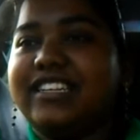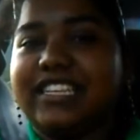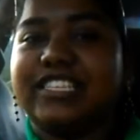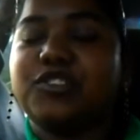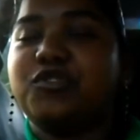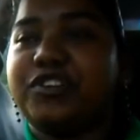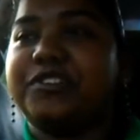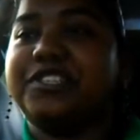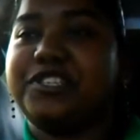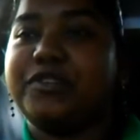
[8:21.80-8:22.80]
there's this
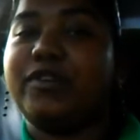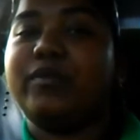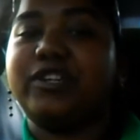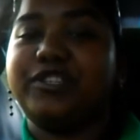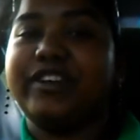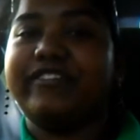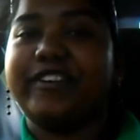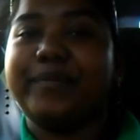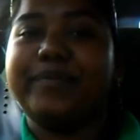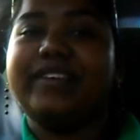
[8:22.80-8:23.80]
radio station called 13
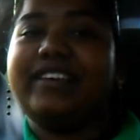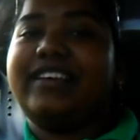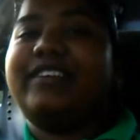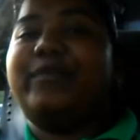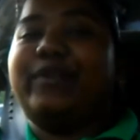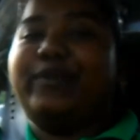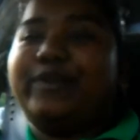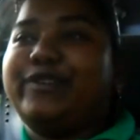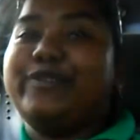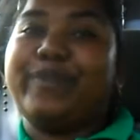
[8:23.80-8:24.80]
FM. Well,
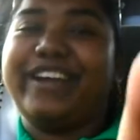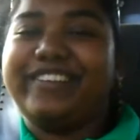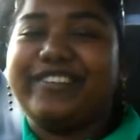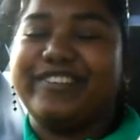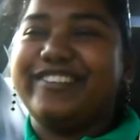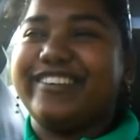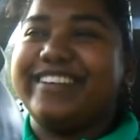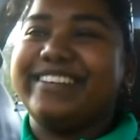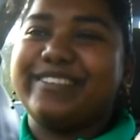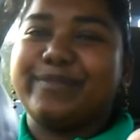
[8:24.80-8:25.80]
only do my
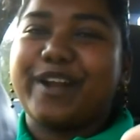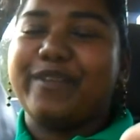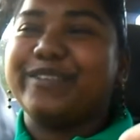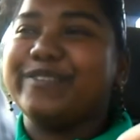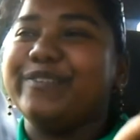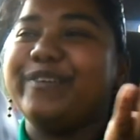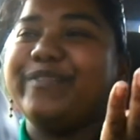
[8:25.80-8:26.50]
Trini subscribers can do